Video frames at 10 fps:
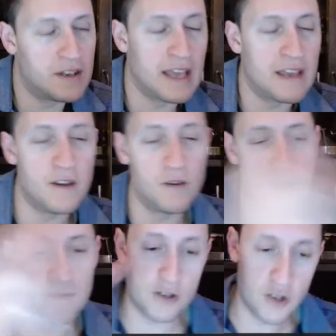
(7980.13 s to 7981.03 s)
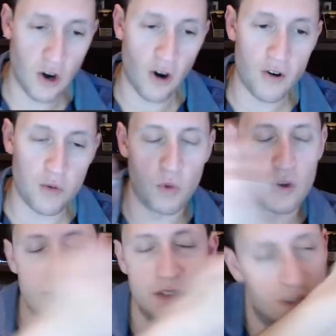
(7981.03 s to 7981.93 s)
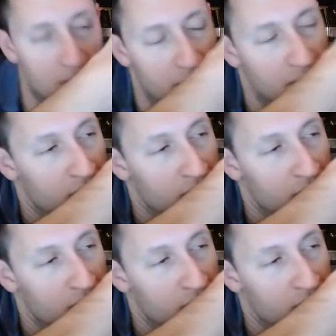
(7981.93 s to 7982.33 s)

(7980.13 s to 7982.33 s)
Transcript: they use for charred woods.